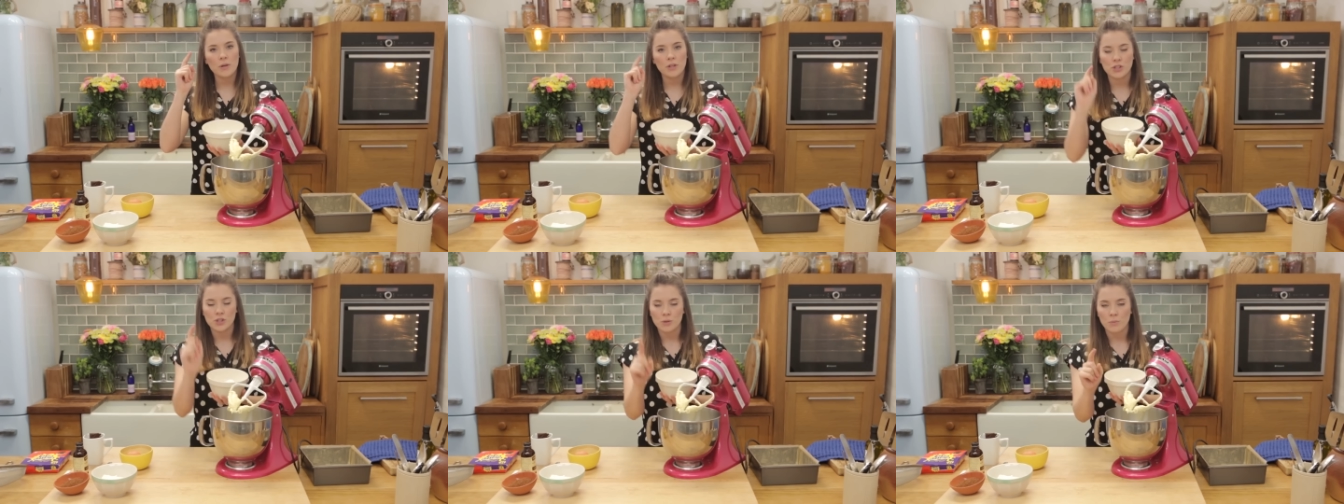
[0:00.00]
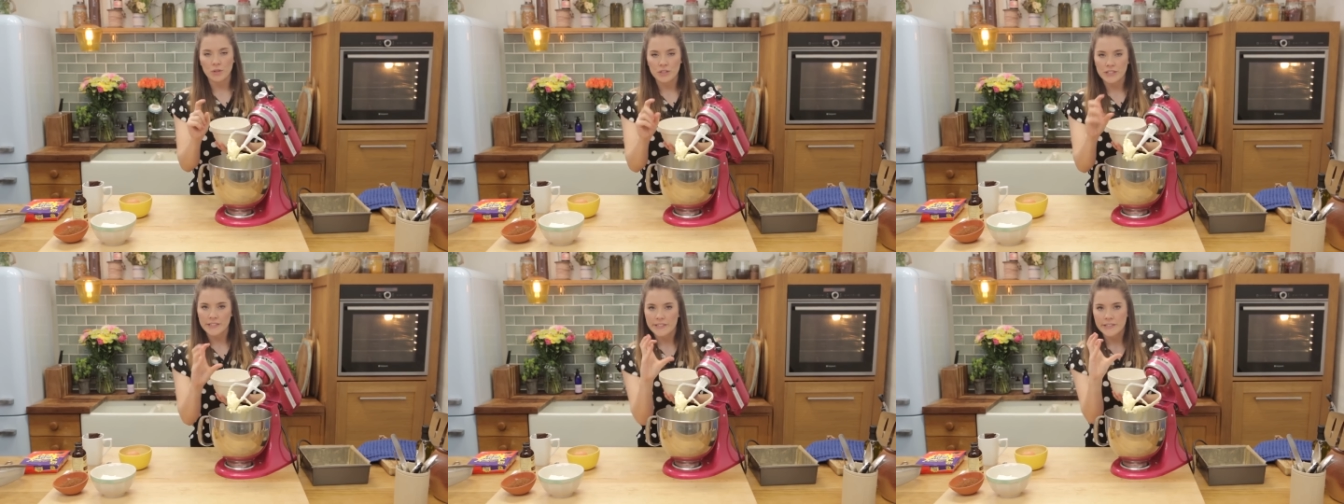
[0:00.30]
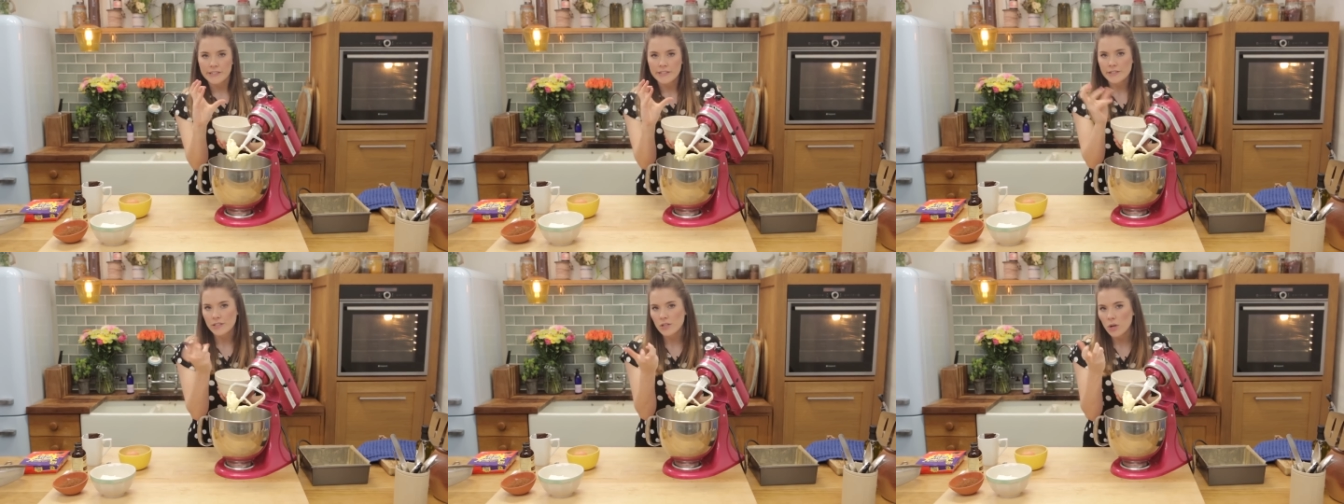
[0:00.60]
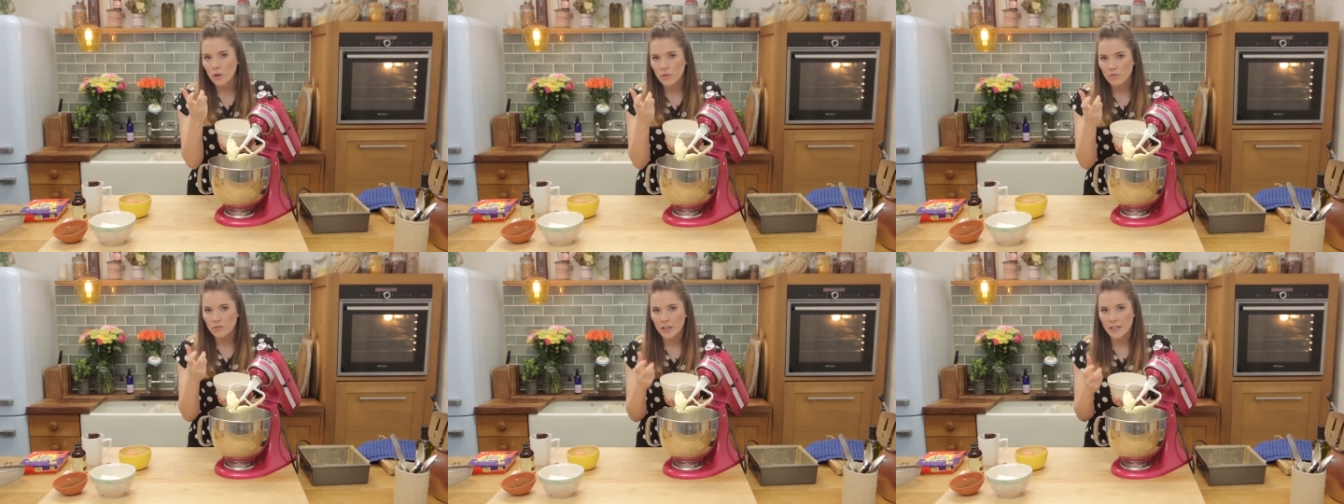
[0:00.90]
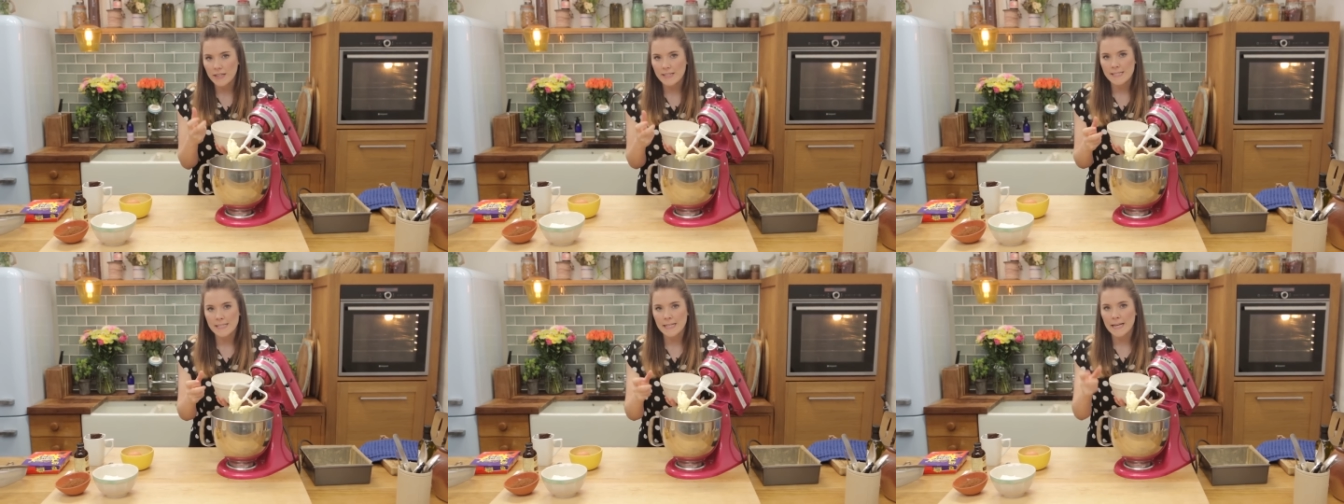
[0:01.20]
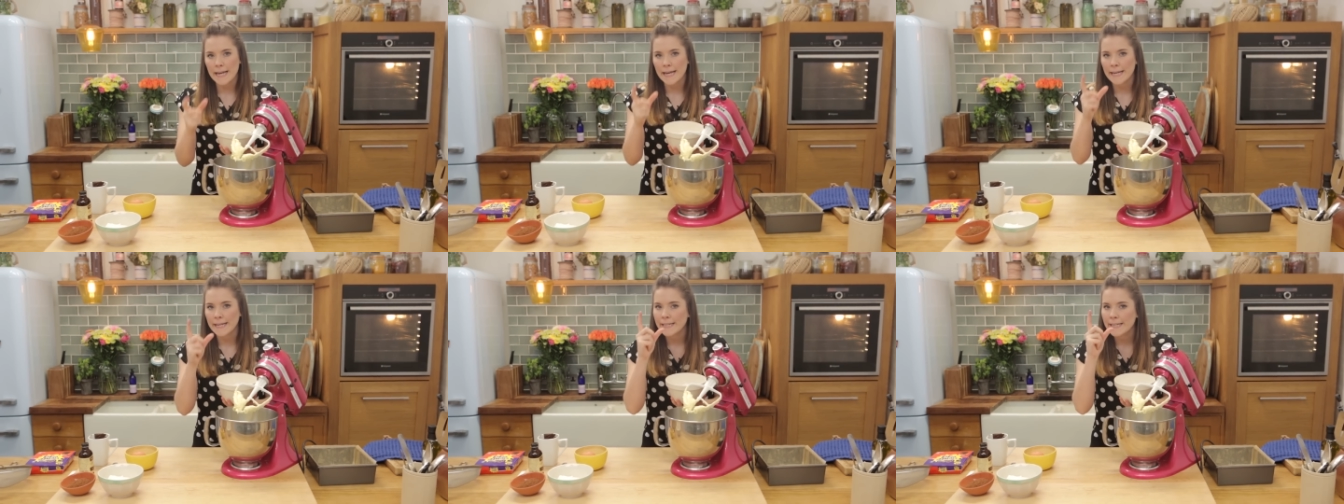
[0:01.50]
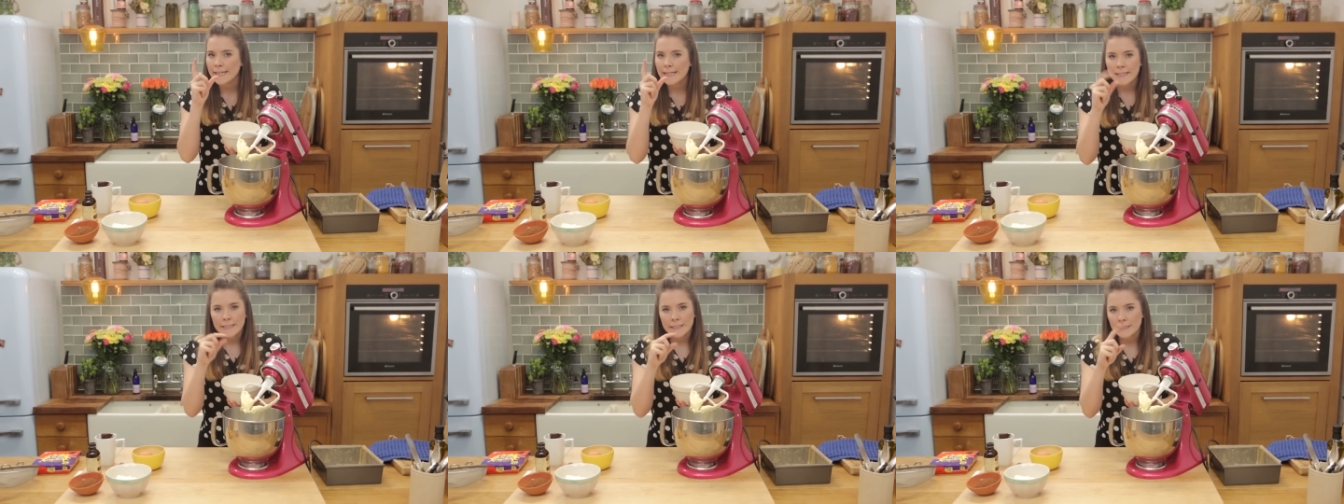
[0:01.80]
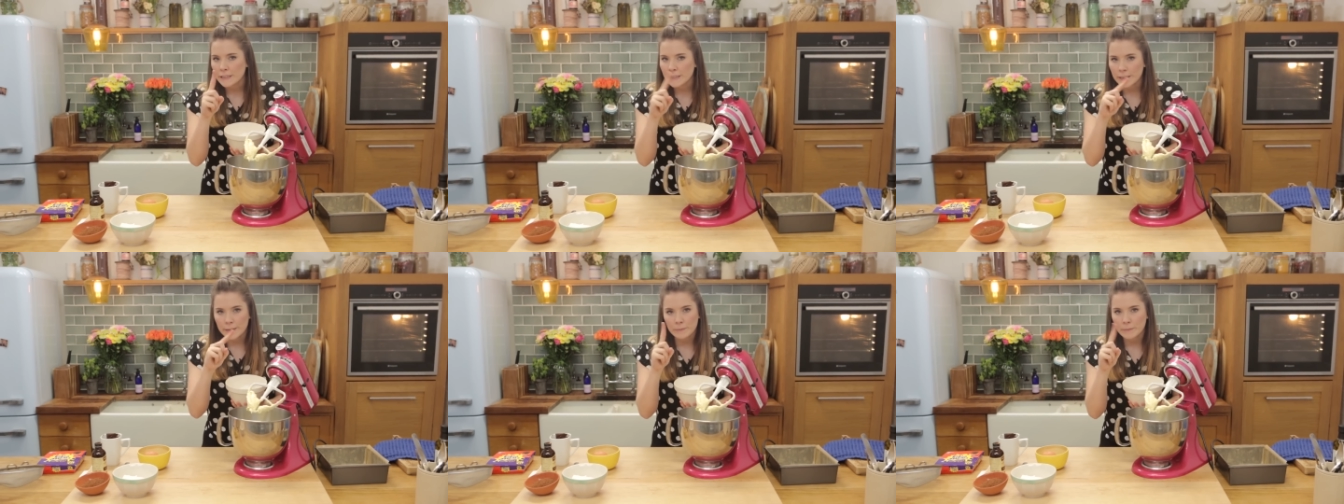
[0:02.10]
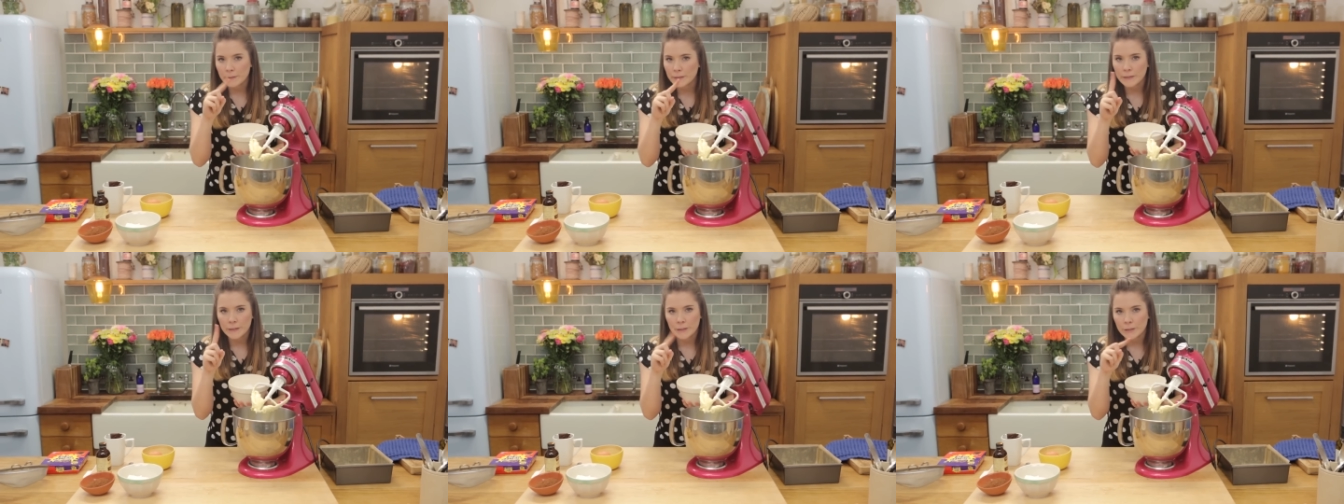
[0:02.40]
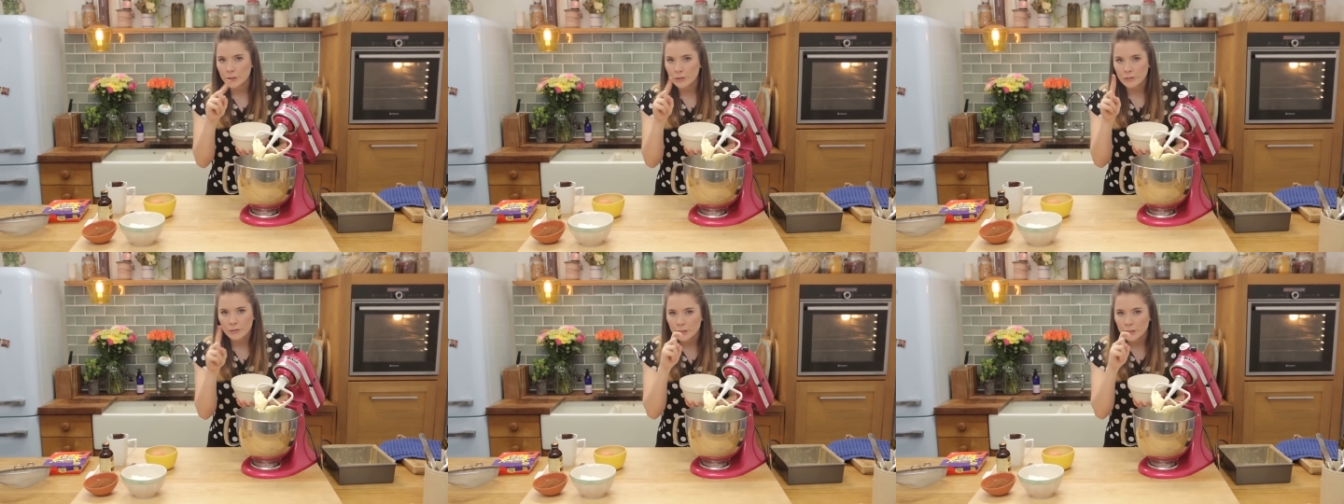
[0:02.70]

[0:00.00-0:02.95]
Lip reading: because you want it to dissolve nicely. Don't want no